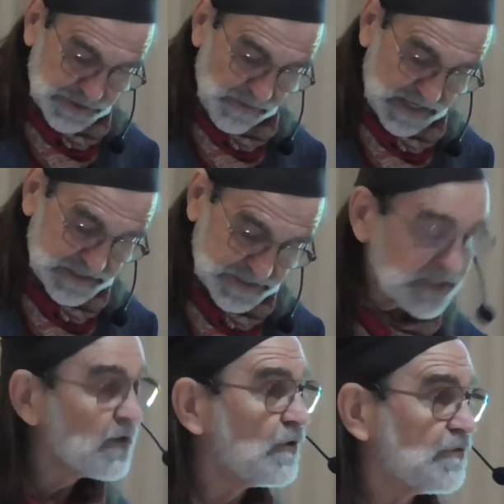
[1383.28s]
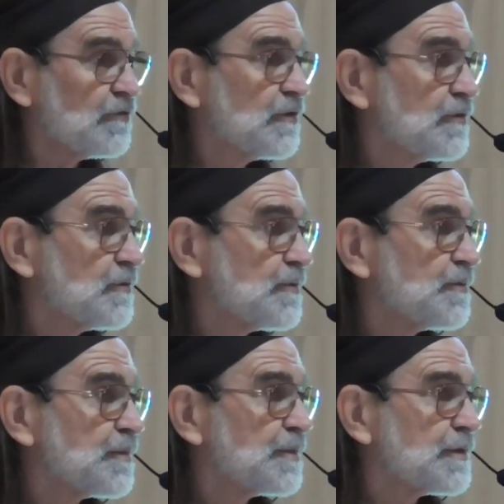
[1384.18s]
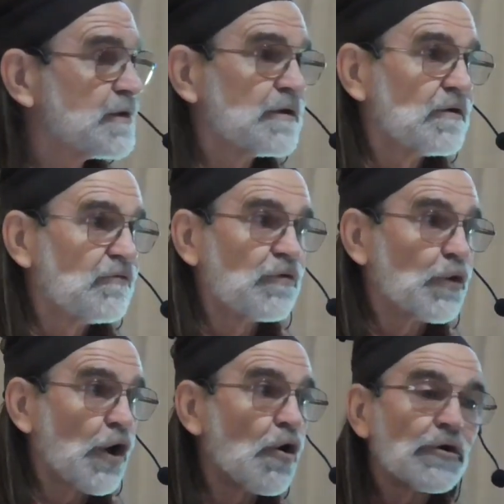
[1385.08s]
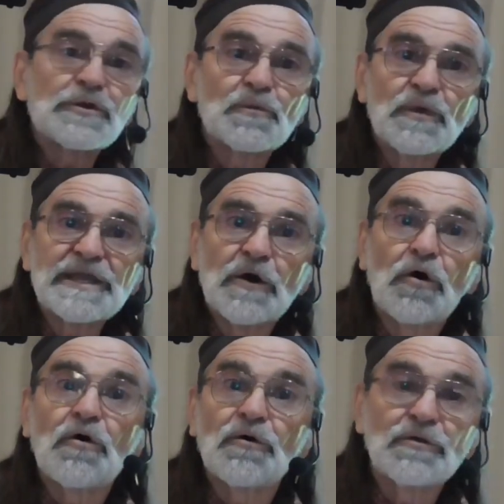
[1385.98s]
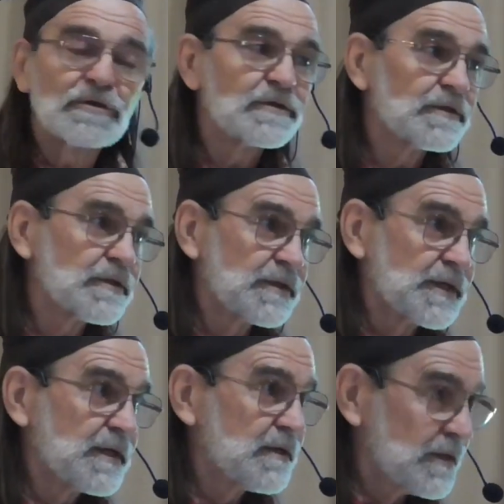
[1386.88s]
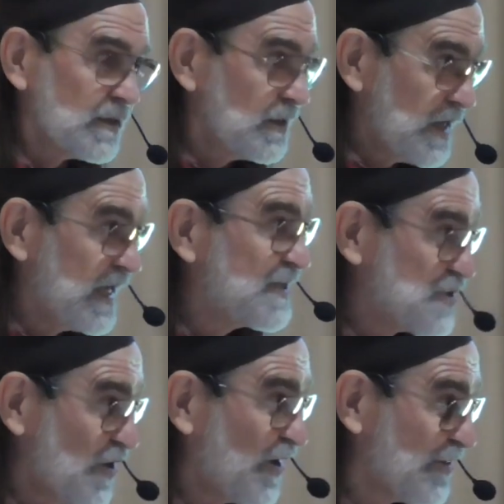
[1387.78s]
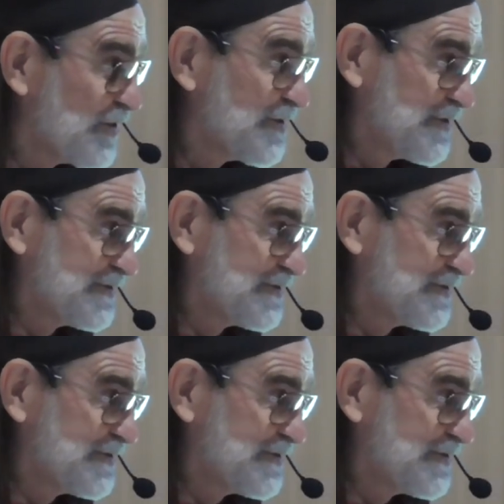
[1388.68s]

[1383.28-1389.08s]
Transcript: myself. For aren't we all each other?